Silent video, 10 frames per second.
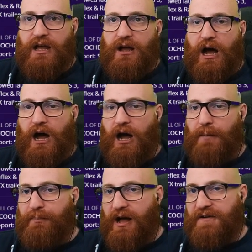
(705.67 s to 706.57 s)

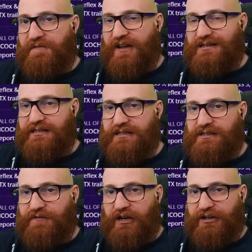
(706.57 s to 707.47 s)
Bug fixes
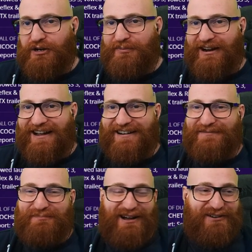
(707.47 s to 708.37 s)
for a Nubarak.
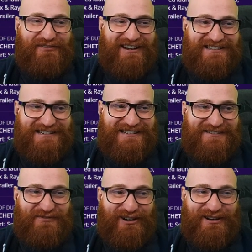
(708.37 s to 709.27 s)
Bug fixes
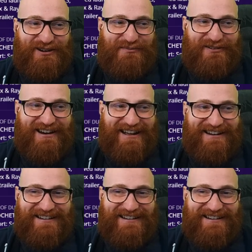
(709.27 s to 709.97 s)
for a Nubarak.